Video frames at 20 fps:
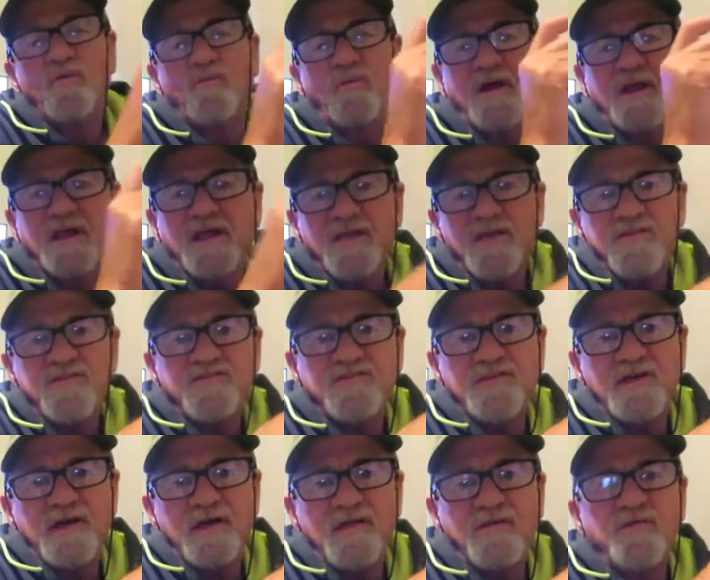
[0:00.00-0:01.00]
when he
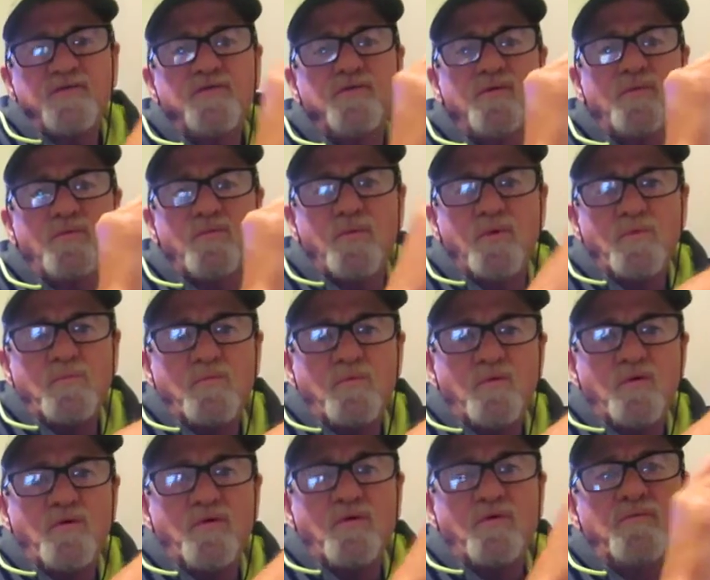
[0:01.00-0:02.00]
said to
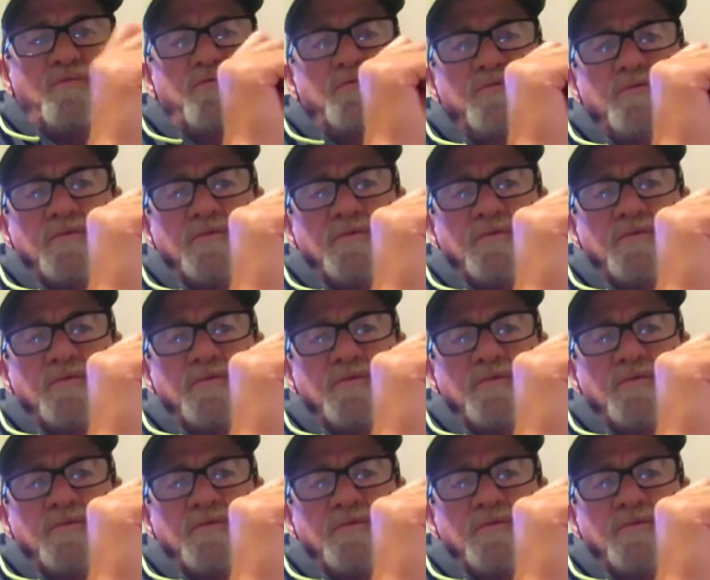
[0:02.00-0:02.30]
remove